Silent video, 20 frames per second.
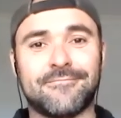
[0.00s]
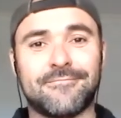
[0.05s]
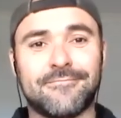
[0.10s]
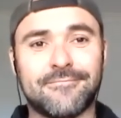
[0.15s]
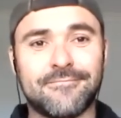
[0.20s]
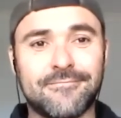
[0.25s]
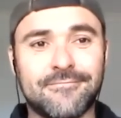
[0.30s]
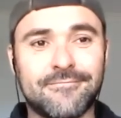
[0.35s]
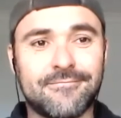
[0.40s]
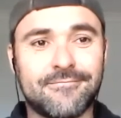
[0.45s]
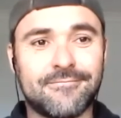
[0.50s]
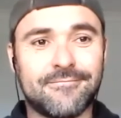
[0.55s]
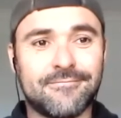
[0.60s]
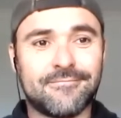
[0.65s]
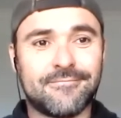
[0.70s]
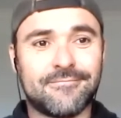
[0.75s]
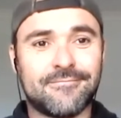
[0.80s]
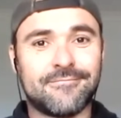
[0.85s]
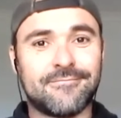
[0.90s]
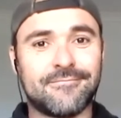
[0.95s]

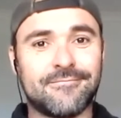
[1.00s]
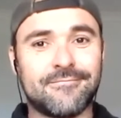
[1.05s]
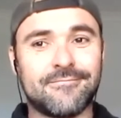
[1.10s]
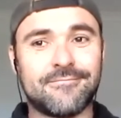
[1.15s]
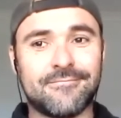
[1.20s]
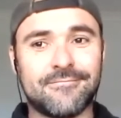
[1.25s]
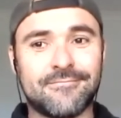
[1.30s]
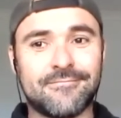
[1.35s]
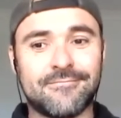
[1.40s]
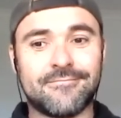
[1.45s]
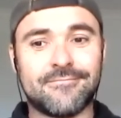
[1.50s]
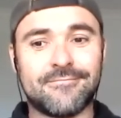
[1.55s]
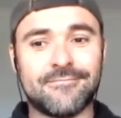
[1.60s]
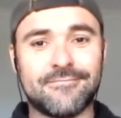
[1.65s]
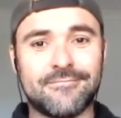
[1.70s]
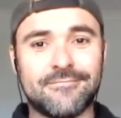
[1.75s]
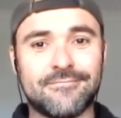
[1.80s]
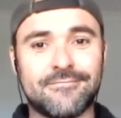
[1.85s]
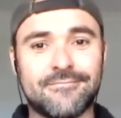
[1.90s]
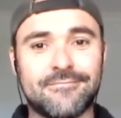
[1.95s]

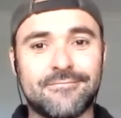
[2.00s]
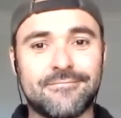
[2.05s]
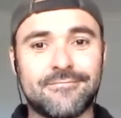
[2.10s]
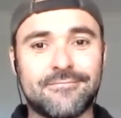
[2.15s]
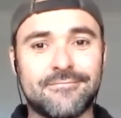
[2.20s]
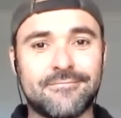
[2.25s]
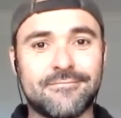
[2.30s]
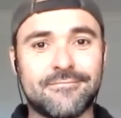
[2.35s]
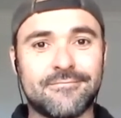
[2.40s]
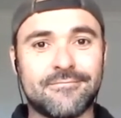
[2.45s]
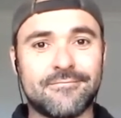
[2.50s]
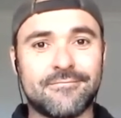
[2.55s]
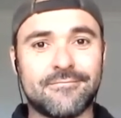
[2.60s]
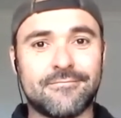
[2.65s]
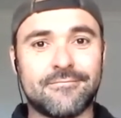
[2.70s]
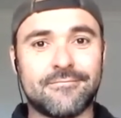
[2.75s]
(not speaking)